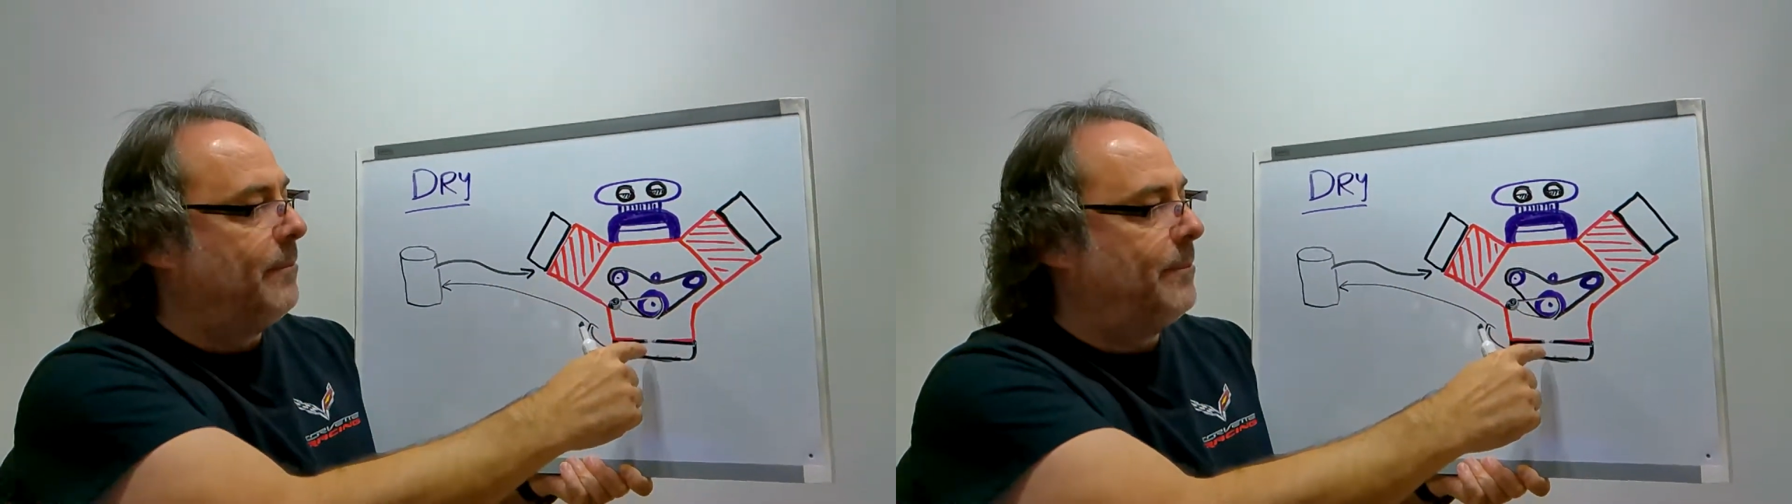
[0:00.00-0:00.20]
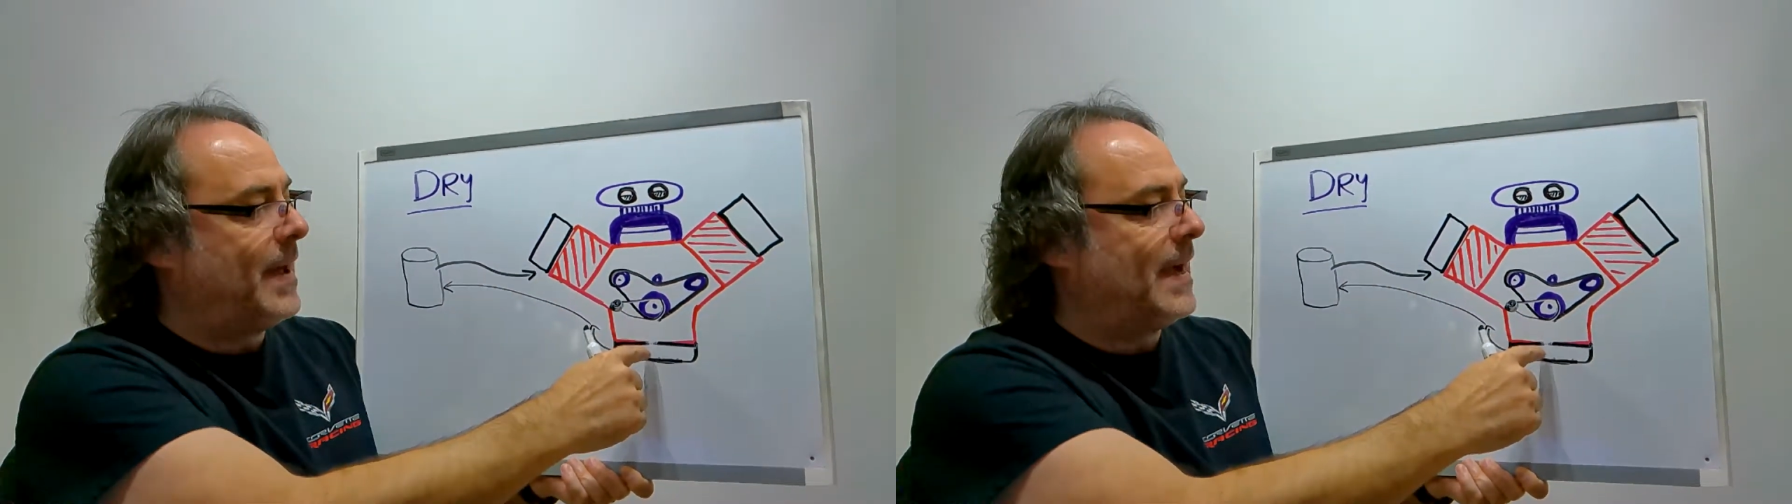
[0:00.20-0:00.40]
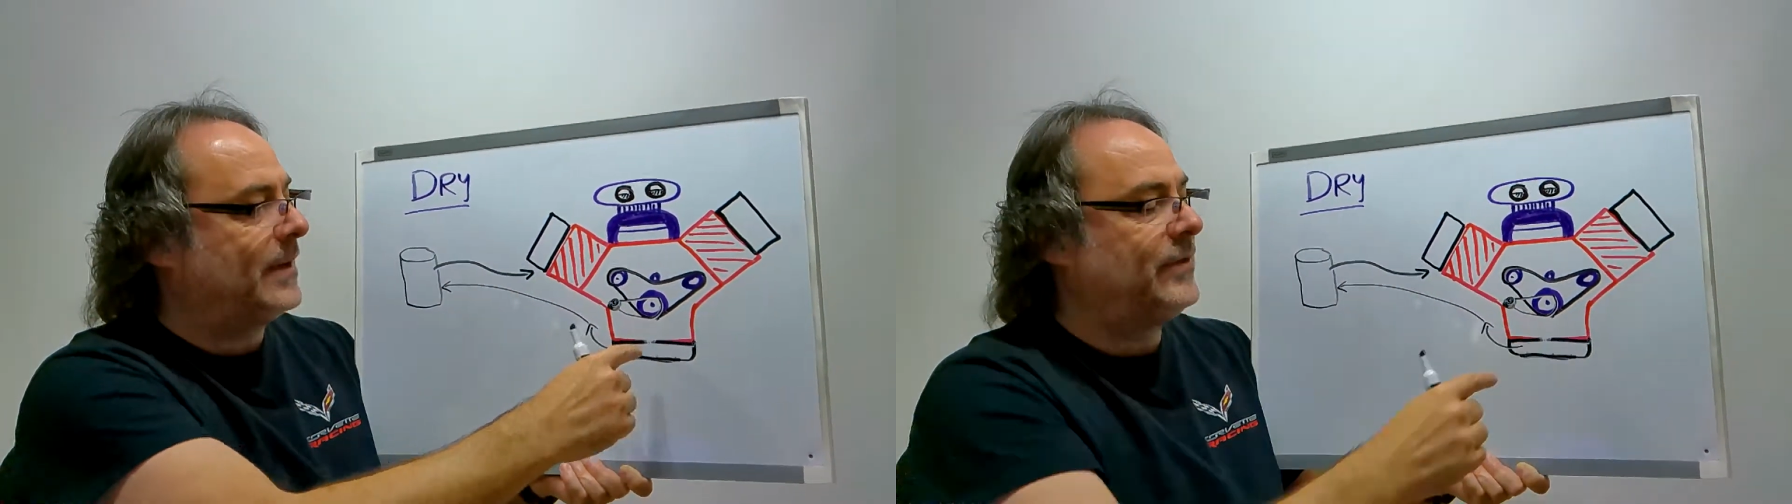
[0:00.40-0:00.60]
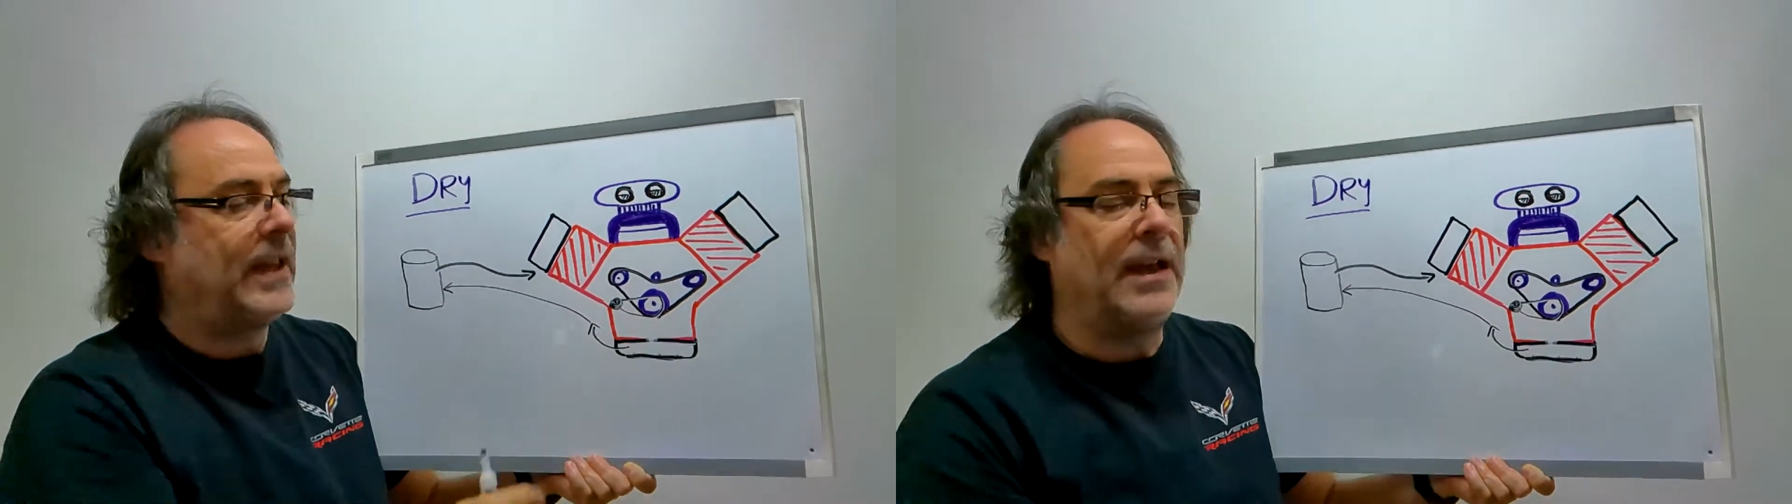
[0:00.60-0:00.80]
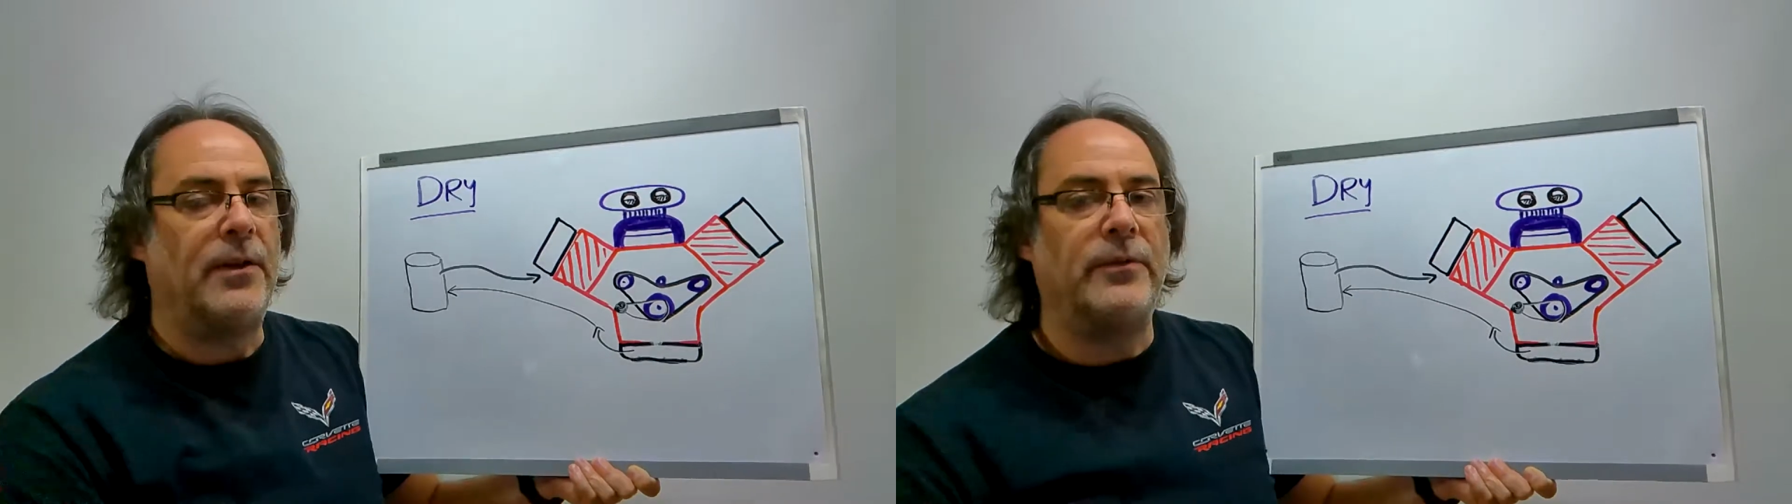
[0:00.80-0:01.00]
back
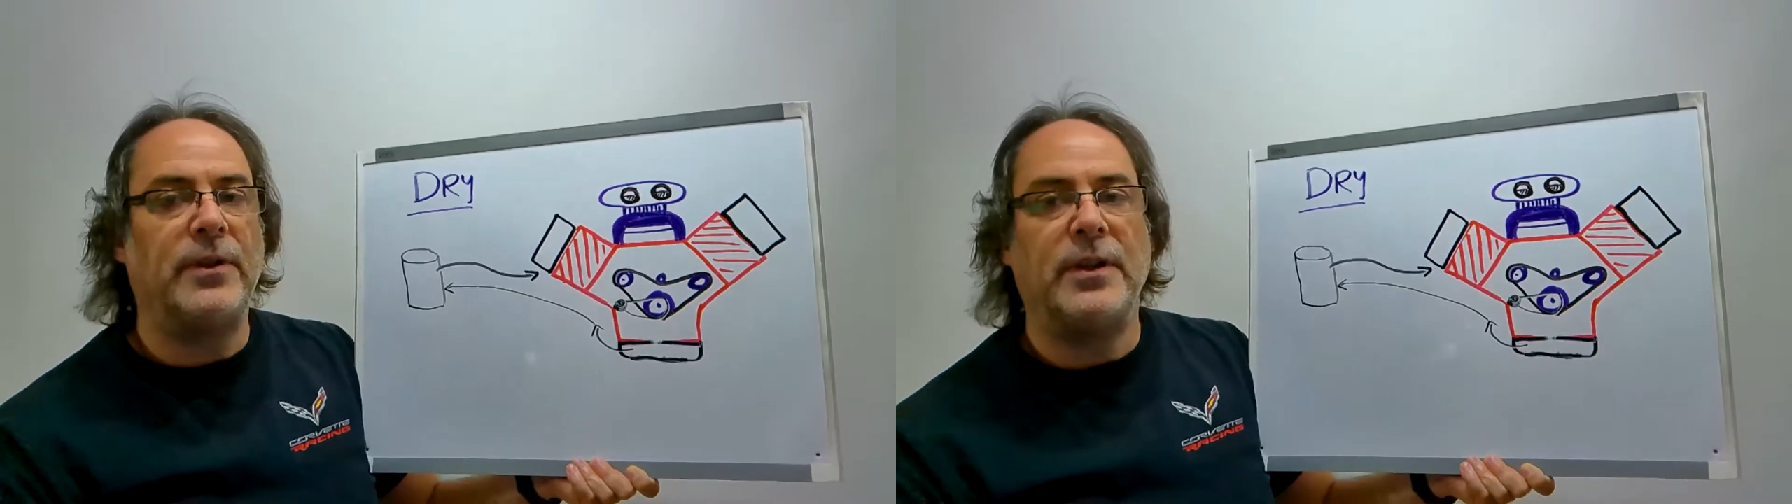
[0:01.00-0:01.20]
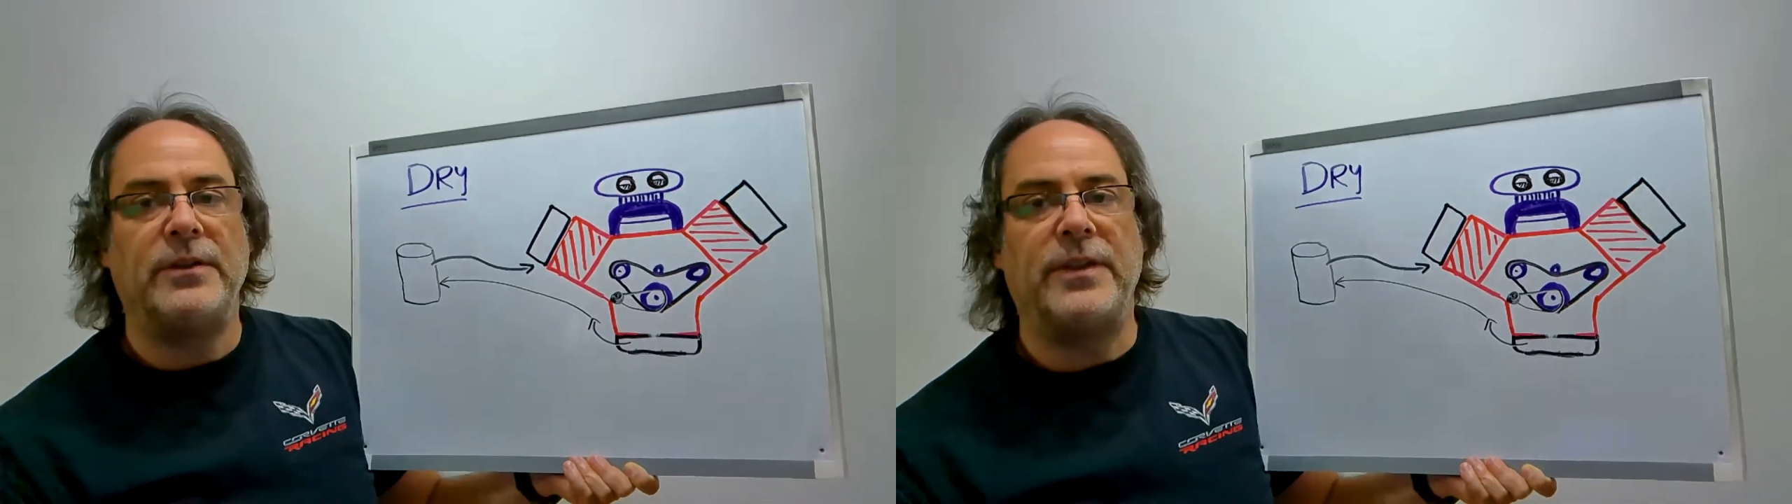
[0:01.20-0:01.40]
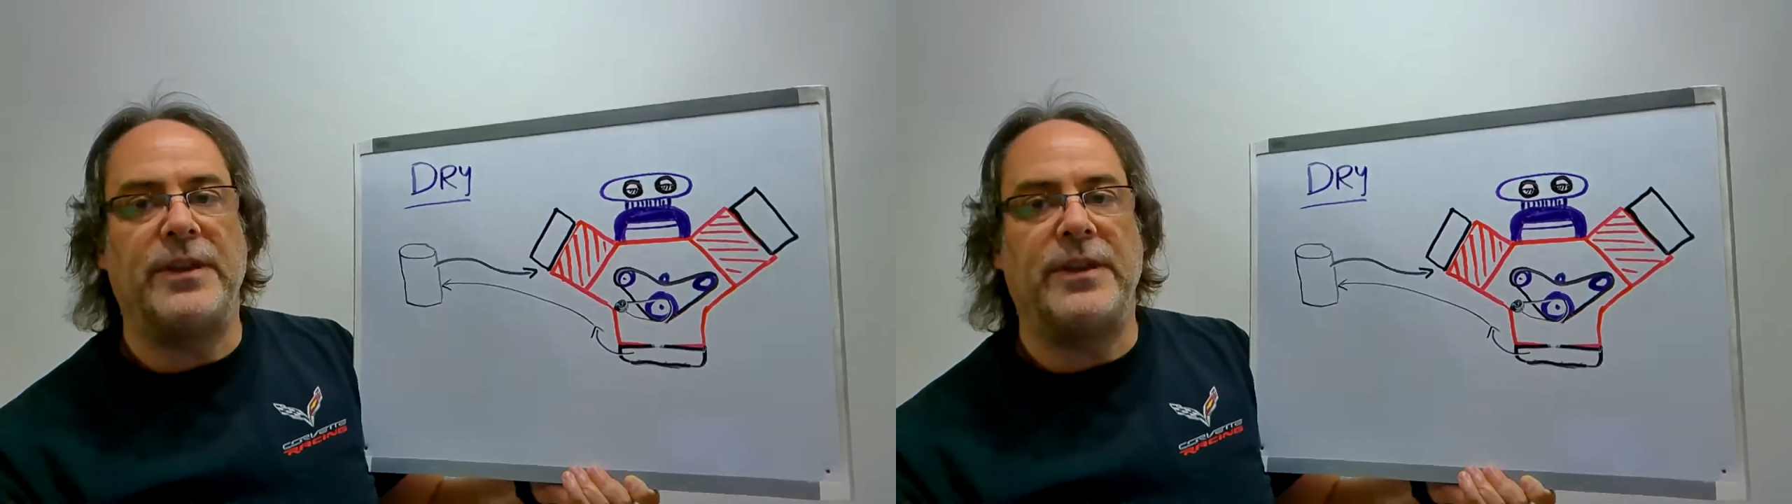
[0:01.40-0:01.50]
down to